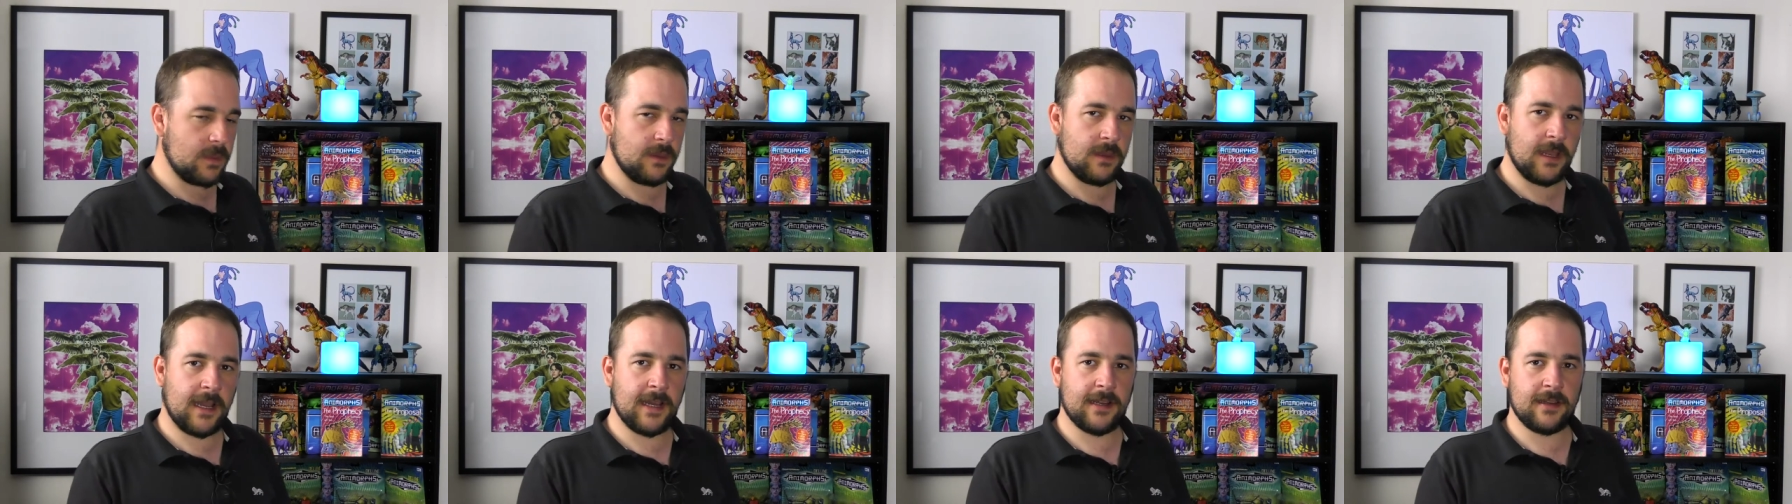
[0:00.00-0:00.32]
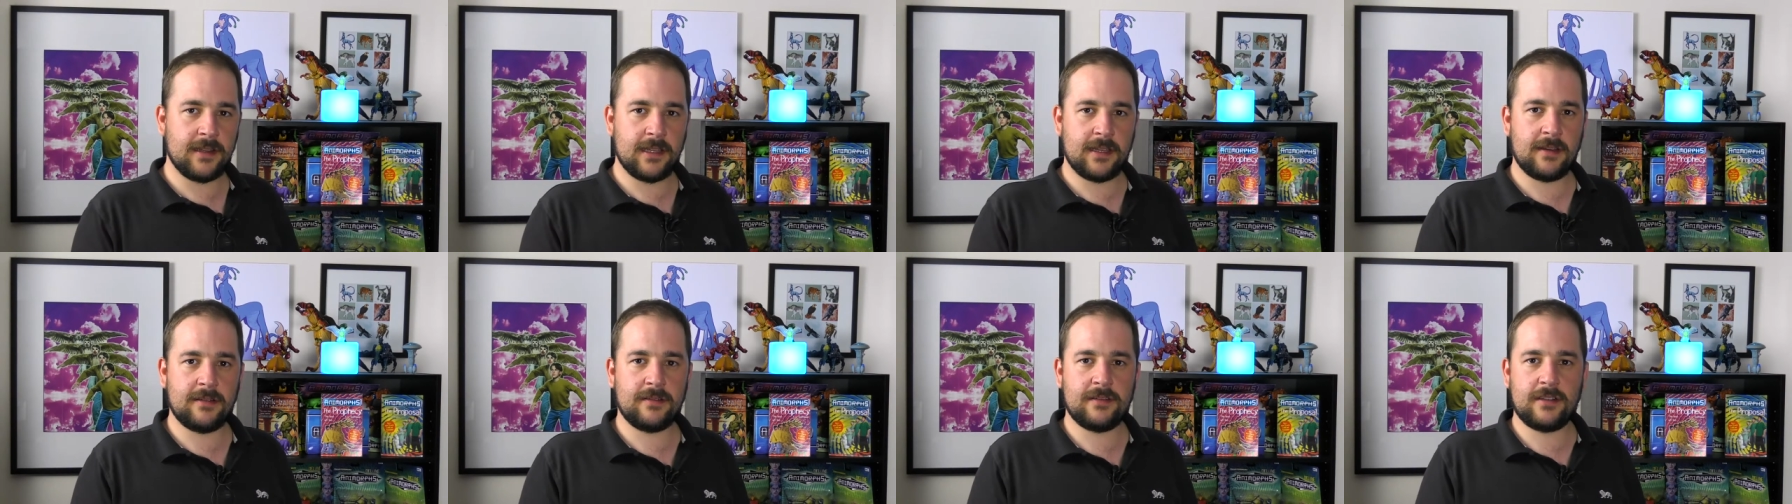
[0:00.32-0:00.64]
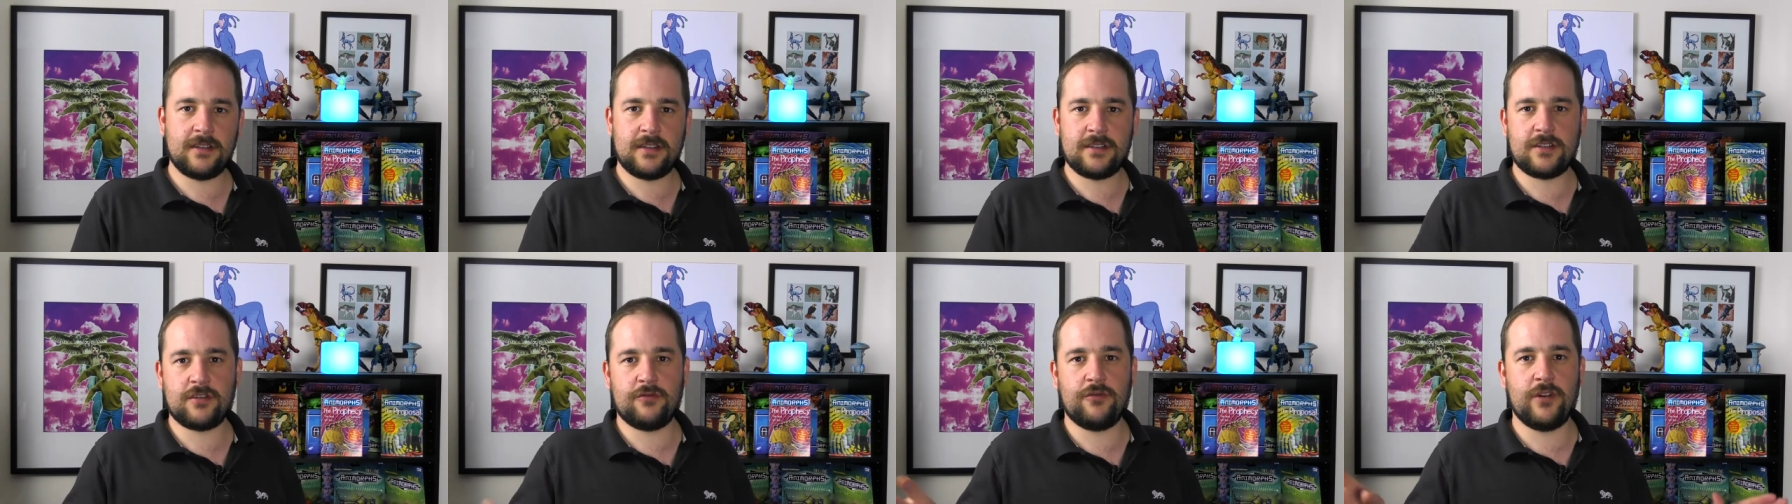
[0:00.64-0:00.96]
and
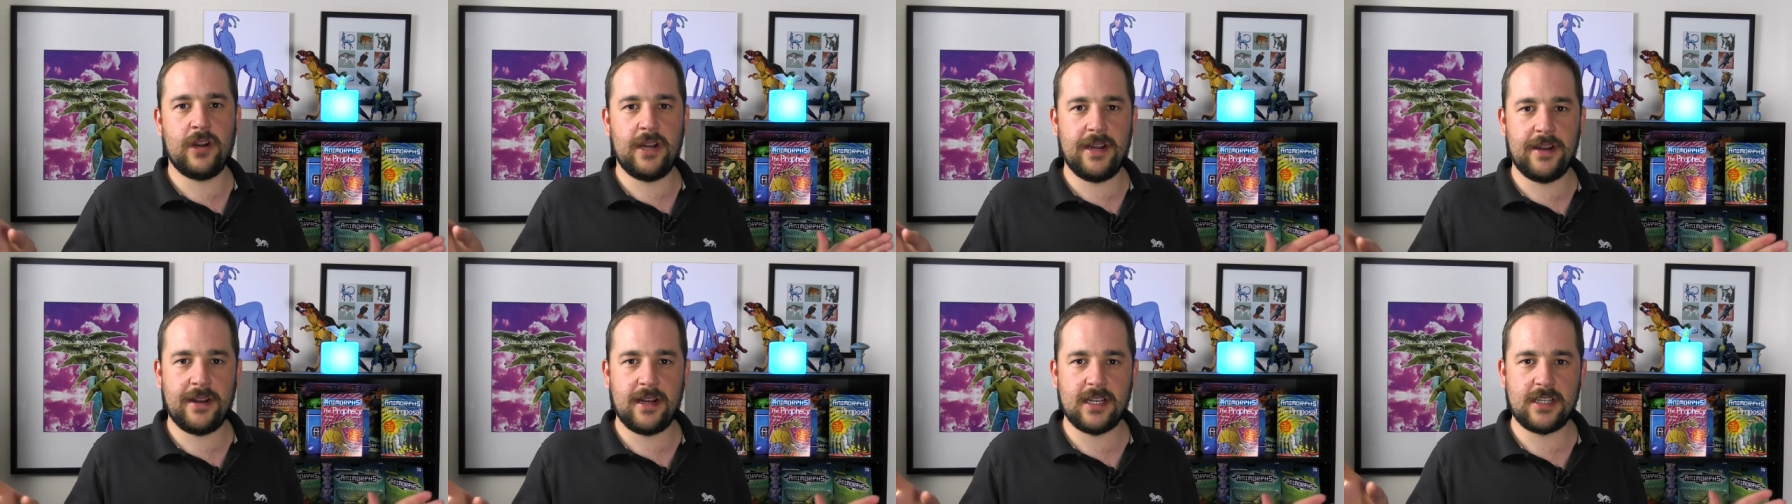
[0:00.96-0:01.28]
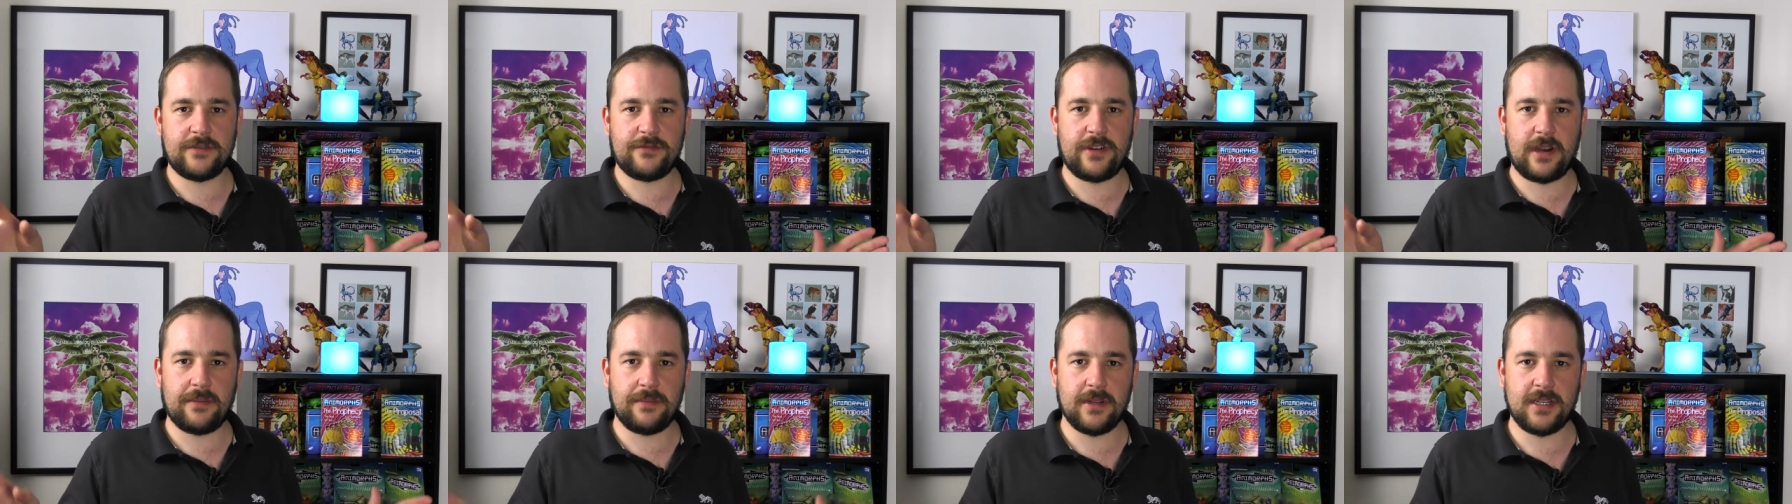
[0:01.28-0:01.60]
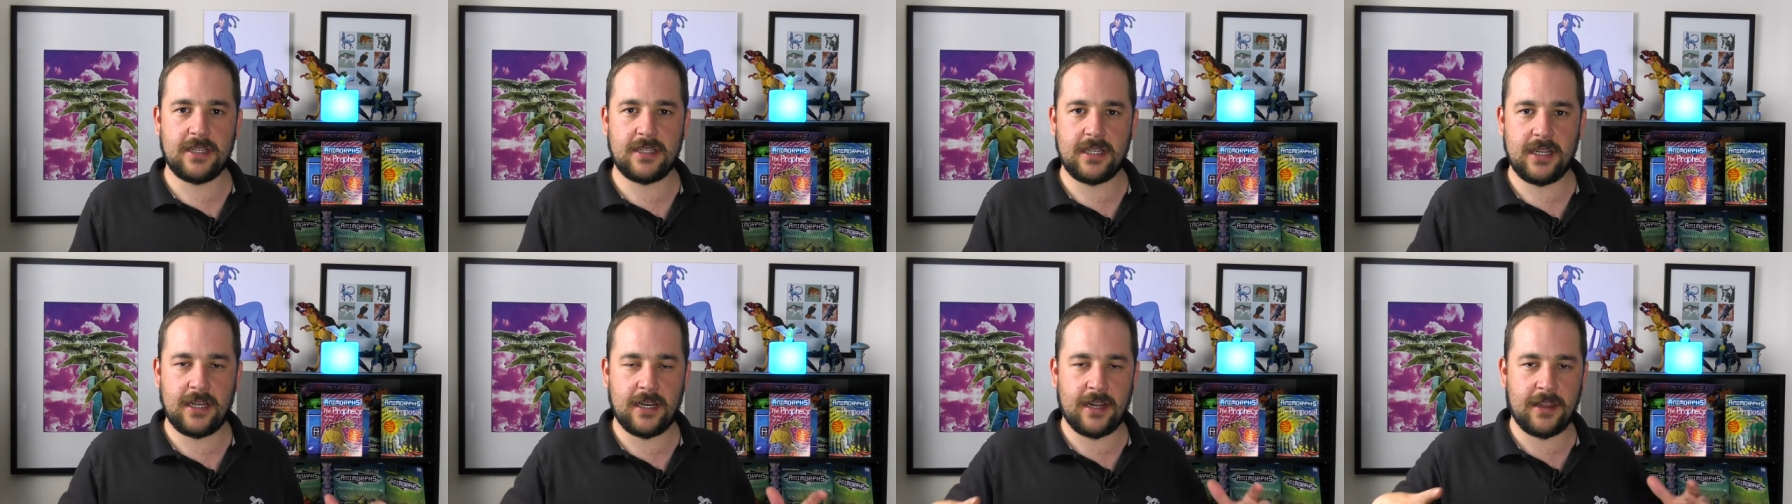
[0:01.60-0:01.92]
it's a really nice family
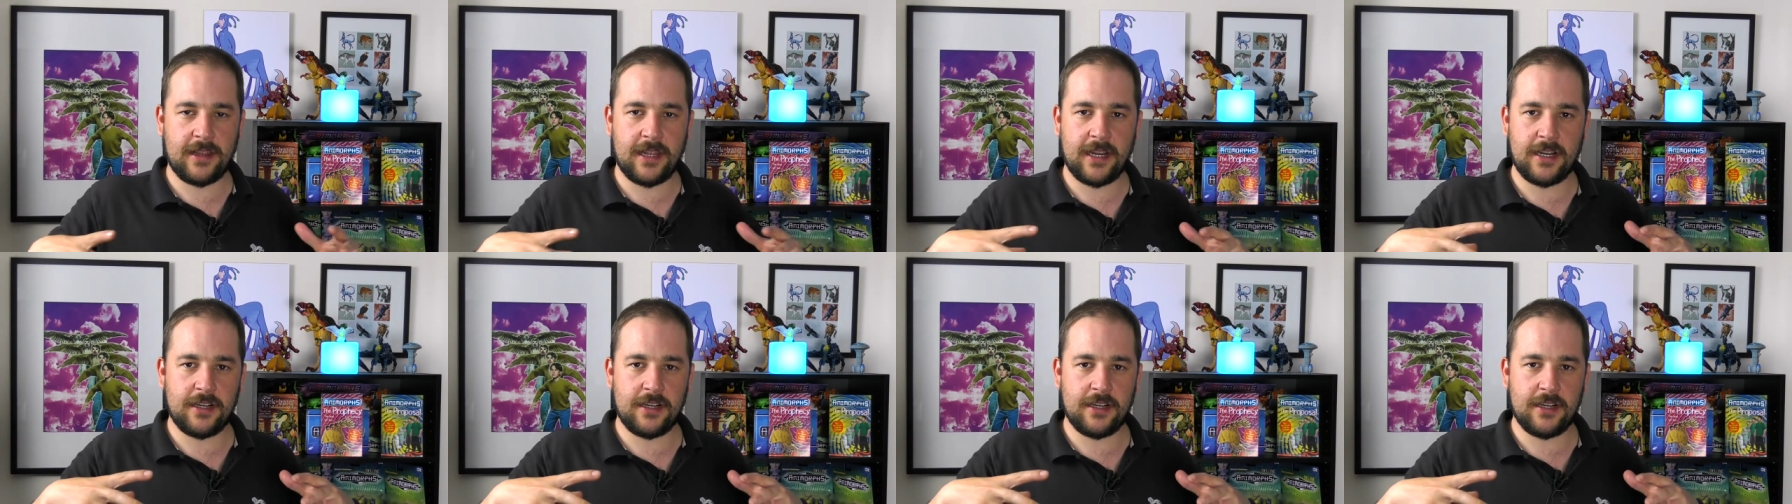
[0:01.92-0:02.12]
scene and then